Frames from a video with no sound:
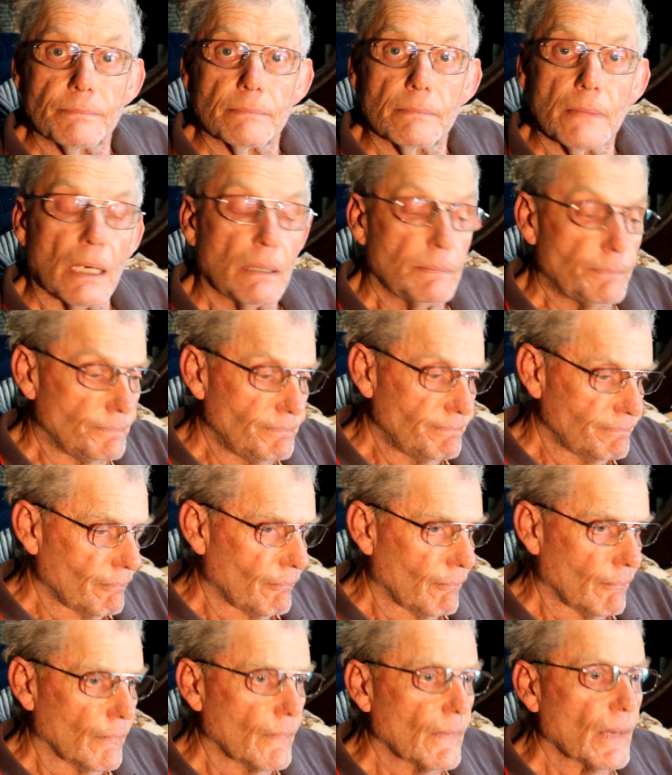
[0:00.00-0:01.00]
Well,
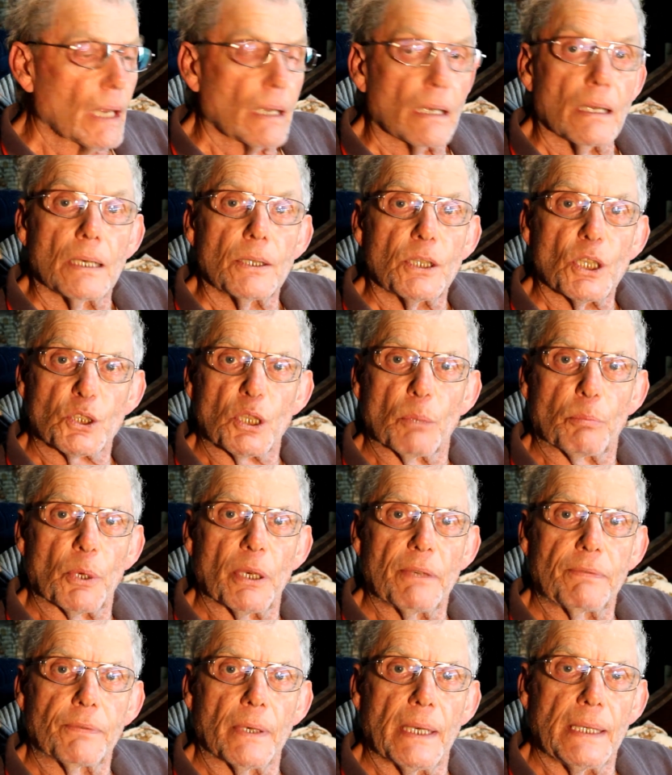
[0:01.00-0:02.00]
just a
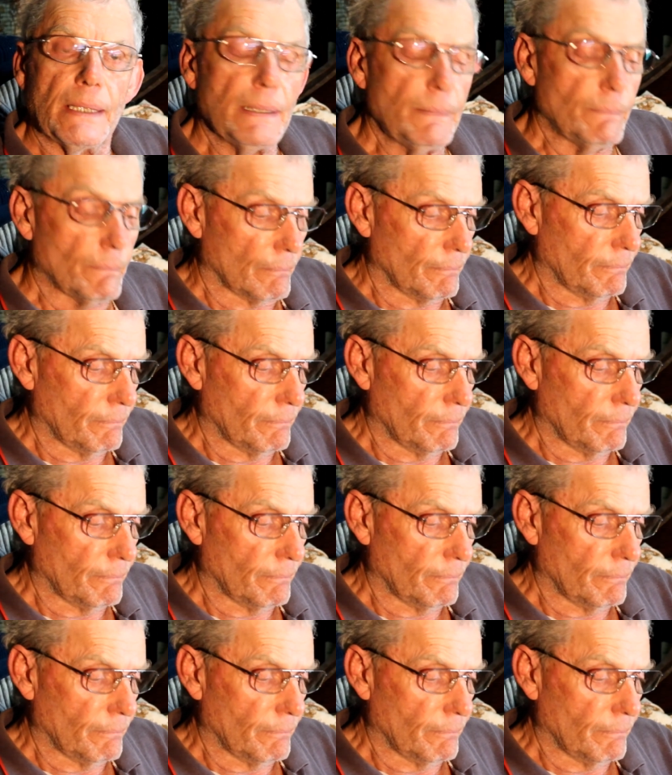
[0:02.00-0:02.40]
brief reading.